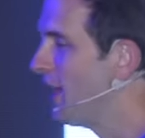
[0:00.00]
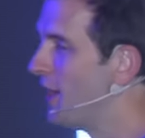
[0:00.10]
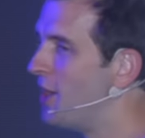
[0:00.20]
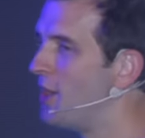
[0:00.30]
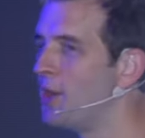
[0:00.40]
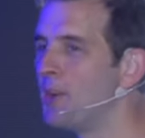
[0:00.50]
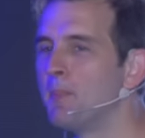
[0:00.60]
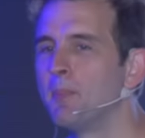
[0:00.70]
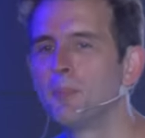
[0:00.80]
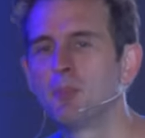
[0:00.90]

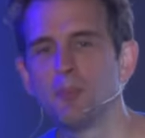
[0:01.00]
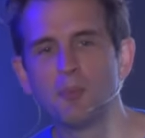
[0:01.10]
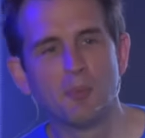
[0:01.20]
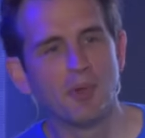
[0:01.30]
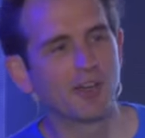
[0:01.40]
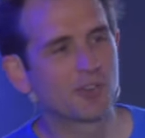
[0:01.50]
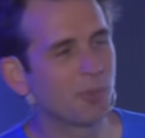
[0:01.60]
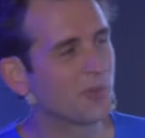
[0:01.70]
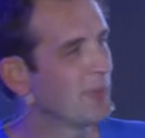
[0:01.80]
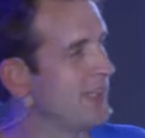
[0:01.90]
um, October
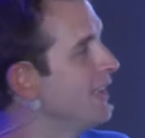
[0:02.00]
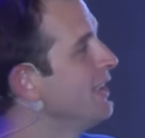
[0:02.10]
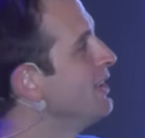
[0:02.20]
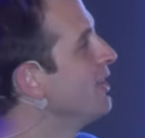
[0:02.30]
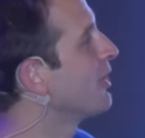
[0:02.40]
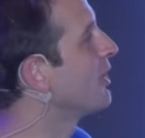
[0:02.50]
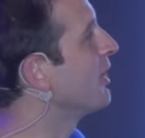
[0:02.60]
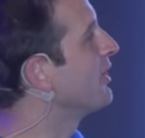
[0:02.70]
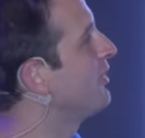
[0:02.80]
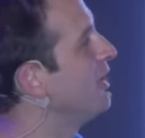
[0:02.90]
28 is our
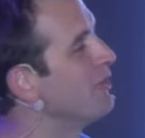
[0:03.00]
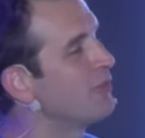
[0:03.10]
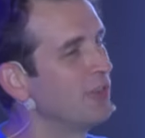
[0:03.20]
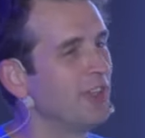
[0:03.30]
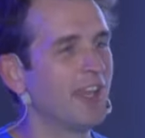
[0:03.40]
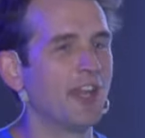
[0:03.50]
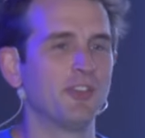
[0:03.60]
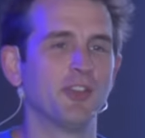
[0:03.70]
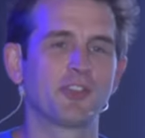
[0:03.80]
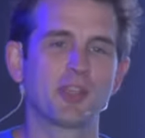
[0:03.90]
launch date for Zcash, and
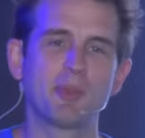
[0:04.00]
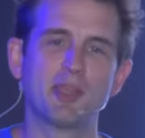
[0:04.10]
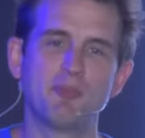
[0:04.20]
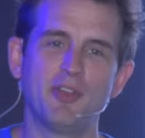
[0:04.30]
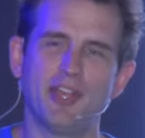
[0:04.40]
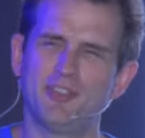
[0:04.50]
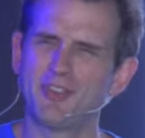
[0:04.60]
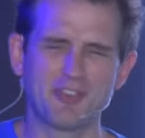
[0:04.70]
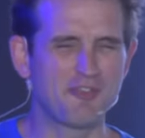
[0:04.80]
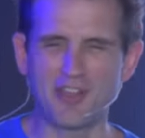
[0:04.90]
it's coming up fast. It's
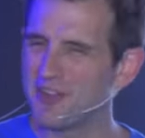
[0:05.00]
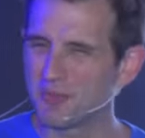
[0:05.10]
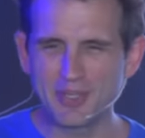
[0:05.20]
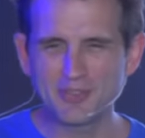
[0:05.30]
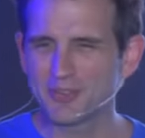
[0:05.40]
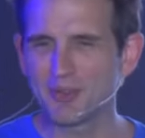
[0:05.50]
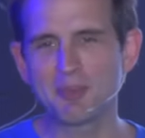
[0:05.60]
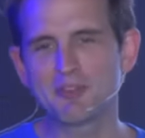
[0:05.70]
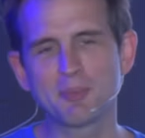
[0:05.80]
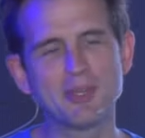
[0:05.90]
like five weeks or something
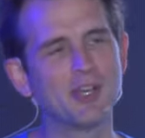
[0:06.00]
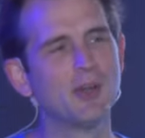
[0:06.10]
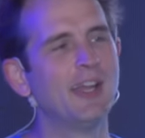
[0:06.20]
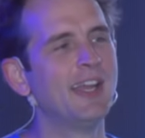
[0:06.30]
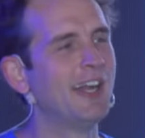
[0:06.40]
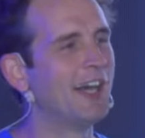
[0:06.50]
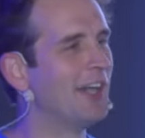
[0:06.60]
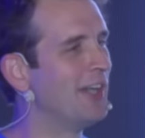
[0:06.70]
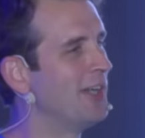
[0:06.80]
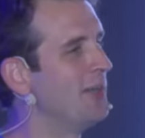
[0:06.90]
from now.
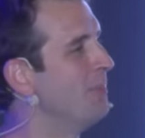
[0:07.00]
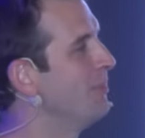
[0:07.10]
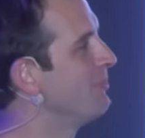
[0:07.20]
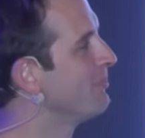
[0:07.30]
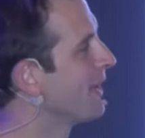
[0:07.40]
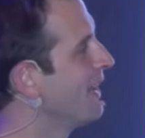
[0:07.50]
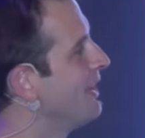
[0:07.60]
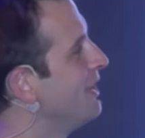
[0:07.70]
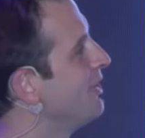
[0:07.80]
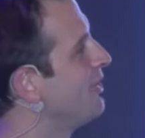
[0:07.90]
Um,
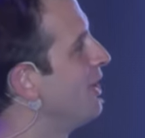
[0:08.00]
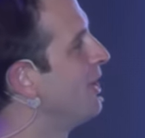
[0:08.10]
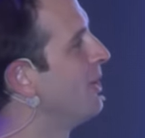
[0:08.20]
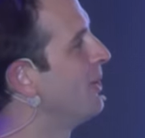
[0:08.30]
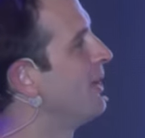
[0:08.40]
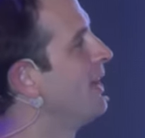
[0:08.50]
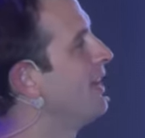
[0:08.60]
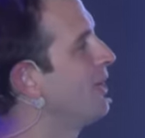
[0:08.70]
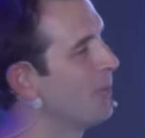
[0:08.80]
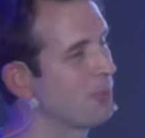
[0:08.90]
so
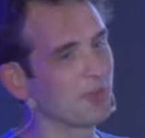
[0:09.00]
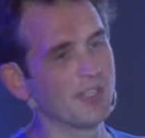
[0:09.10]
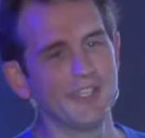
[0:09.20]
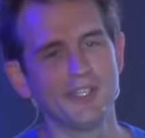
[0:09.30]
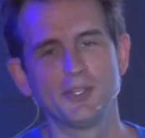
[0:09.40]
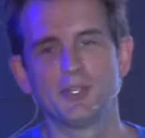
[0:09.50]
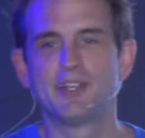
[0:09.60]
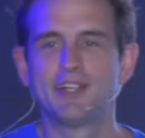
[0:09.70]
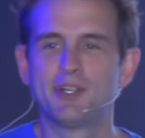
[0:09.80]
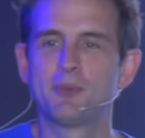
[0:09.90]
hopefully
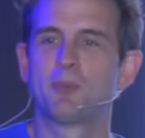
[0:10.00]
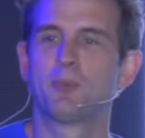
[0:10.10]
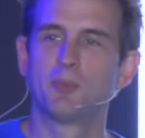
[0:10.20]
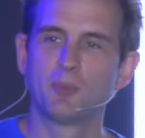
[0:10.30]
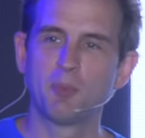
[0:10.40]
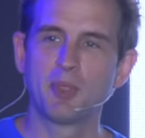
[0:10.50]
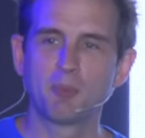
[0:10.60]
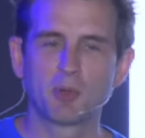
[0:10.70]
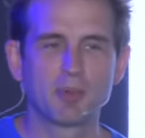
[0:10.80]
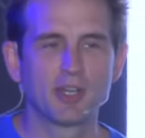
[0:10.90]
uh, we'll make
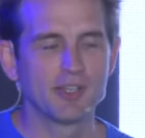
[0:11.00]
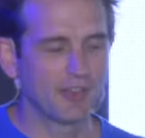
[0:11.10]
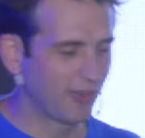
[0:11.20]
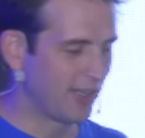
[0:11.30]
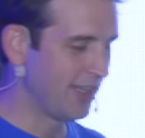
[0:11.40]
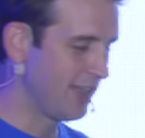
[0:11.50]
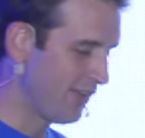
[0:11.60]
more progress on